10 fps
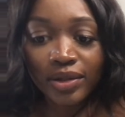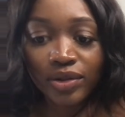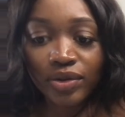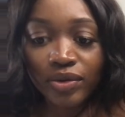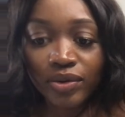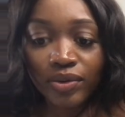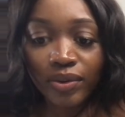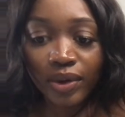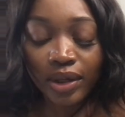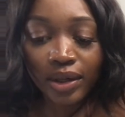
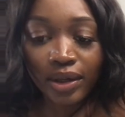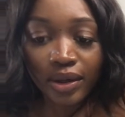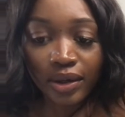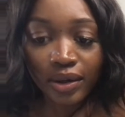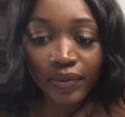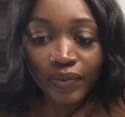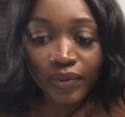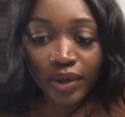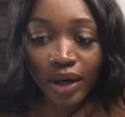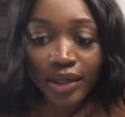do
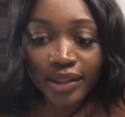our